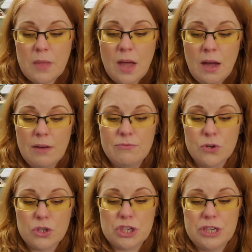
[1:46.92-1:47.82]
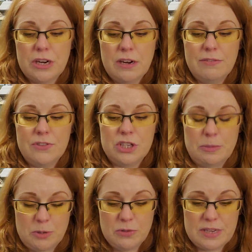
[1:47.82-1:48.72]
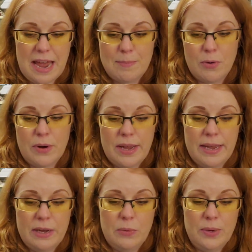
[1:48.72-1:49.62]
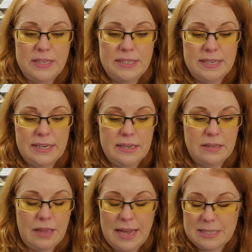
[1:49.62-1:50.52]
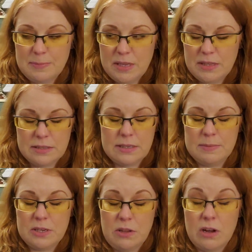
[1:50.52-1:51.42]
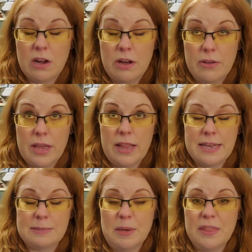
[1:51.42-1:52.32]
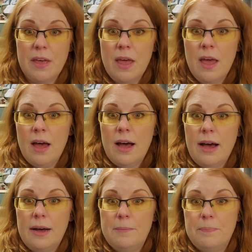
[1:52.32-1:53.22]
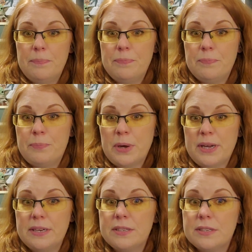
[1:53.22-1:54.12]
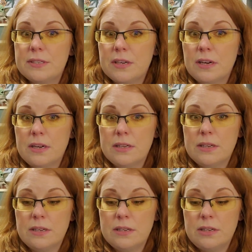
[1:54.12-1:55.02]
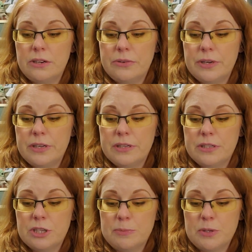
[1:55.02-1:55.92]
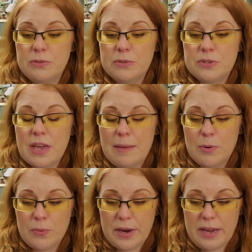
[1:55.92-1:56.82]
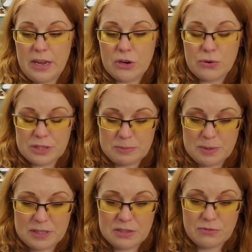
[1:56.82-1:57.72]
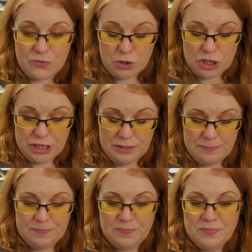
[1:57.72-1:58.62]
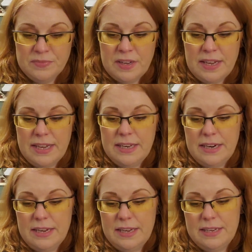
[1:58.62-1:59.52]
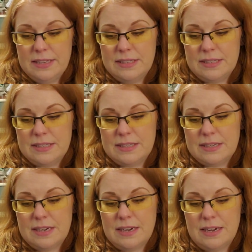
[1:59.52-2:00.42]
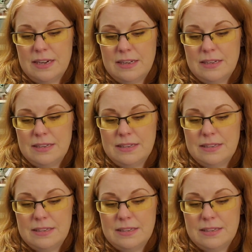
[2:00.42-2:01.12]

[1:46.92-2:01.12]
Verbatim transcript: uh, version of the Chiptunes Cabaret we did last month. It seems so long ago. Yeah, last month. Um, but, uh, you know, a, a Chiptunes Cabaret Christmas version. It is uh,